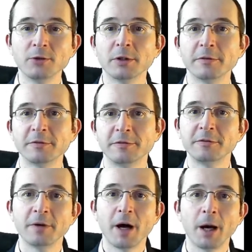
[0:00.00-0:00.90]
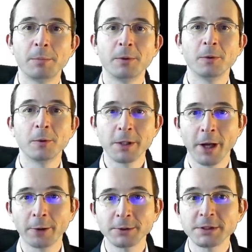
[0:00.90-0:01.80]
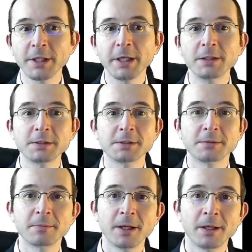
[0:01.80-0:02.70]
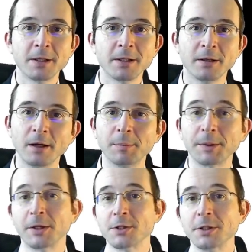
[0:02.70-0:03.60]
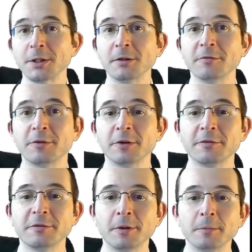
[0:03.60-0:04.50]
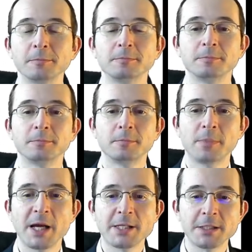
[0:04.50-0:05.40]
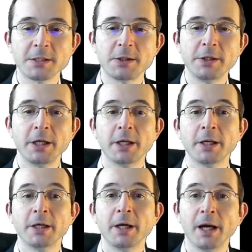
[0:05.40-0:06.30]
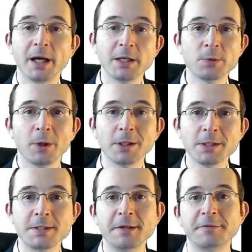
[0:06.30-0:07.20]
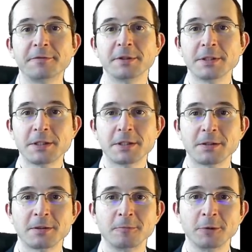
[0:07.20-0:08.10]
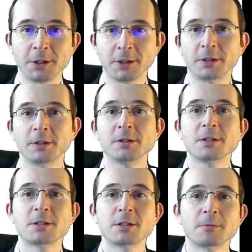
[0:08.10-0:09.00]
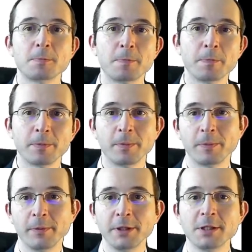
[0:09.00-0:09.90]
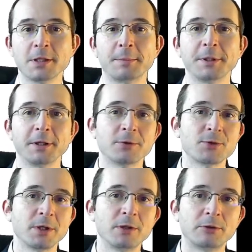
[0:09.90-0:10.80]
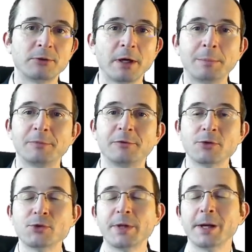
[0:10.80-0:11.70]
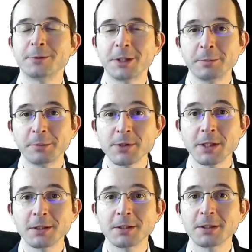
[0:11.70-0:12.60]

of up or down states, potentially inferred from past history, as well as different returns in these up and down states, up versus down 10%